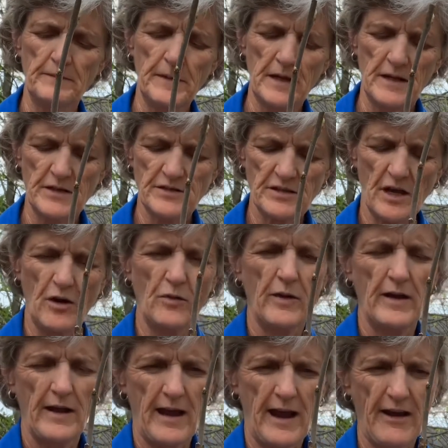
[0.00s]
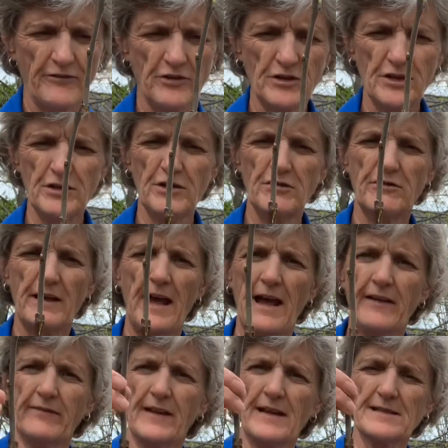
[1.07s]
So after you do
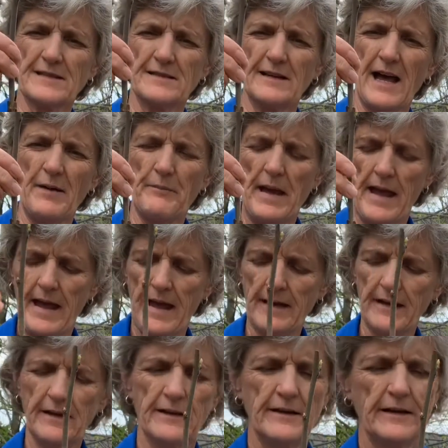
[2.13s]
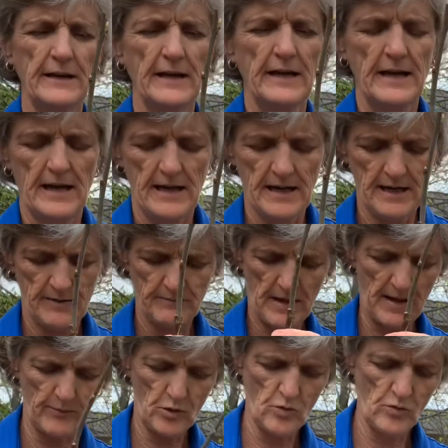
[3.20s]
that, that's not bad.
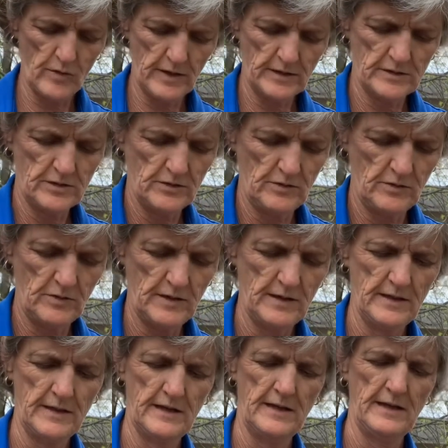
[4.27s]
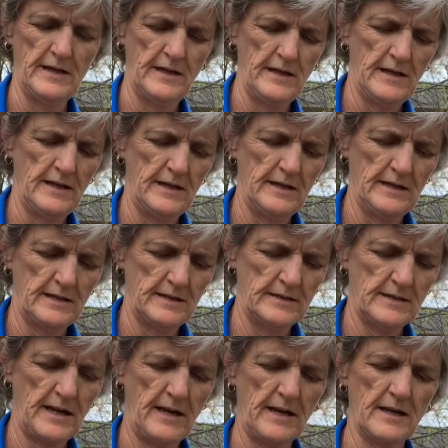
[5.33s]
I'm going to
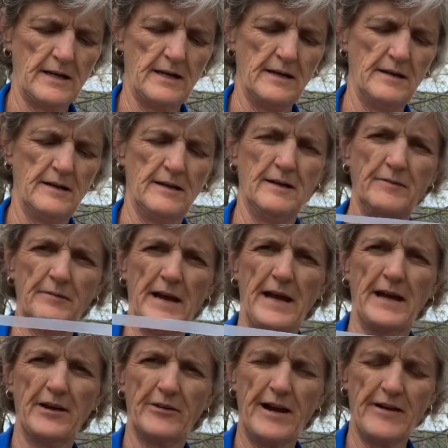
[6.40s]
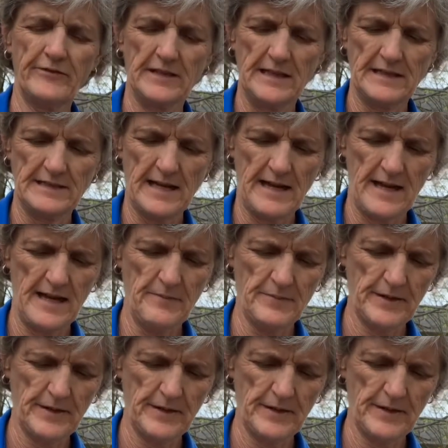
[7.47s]
take my grafting tape